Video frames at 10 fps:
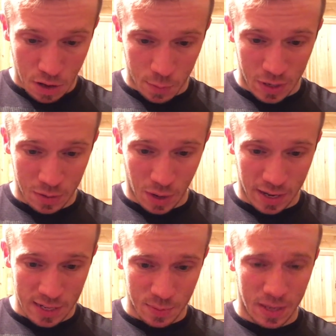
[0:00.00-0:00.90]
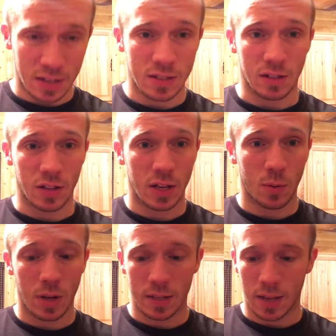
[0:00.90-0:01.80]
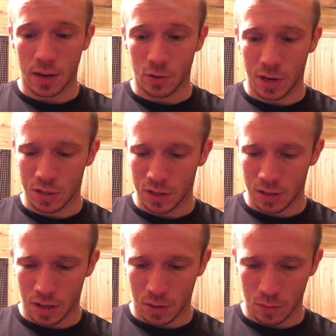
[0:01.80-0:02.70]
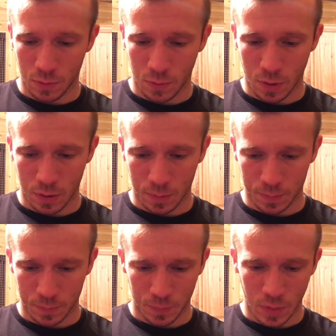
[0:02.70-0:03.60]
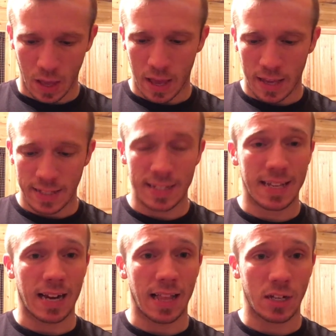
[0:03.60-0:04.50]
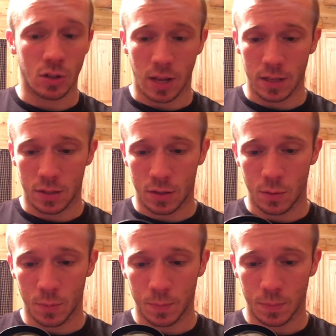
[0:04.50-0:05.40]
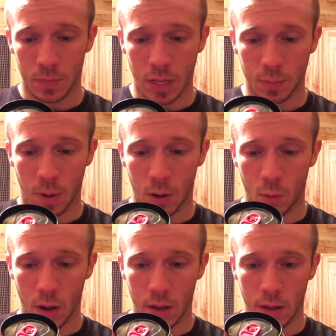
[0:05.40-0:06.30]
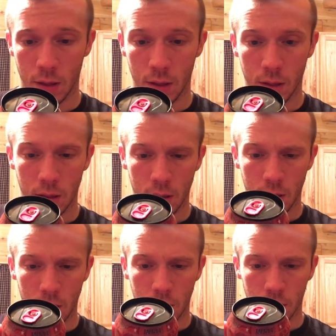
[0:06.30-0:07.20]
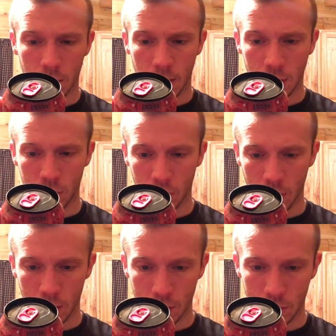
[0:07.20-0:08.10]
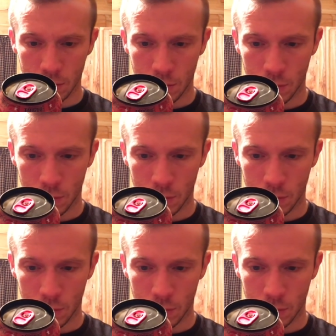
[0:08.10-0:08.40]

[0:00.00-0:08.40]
I mean, I guess because it's a liquid, it's hydration. Like, what the fuck? It says it's got electrolytes too. That's probably why. Electrolytes.